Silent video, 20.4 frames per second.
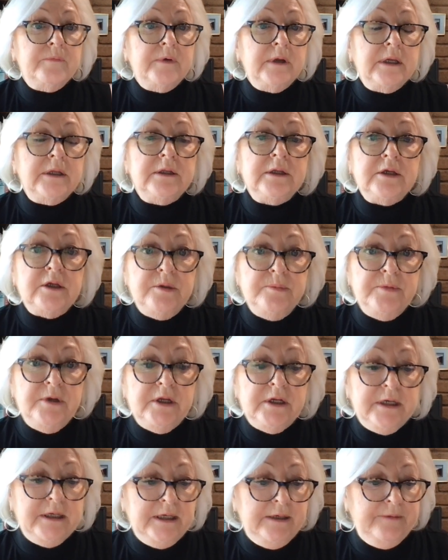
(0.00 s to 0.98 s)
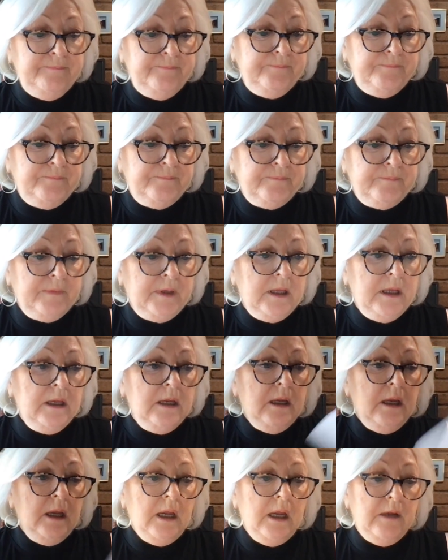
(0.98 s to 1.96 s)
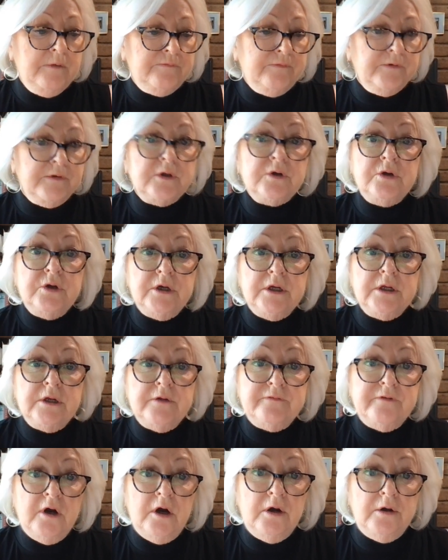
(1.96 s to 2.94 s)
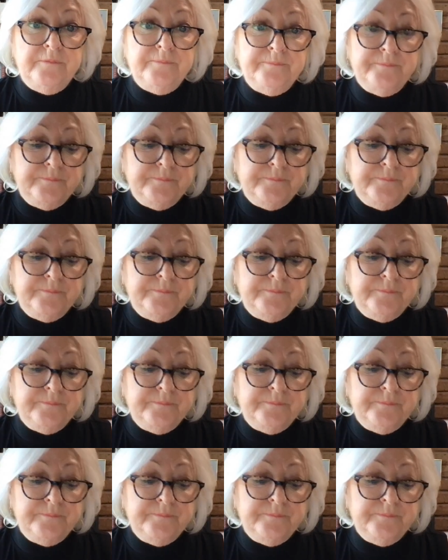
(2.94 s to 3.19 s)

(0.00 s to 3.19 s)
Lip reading: in the community and for the good of all.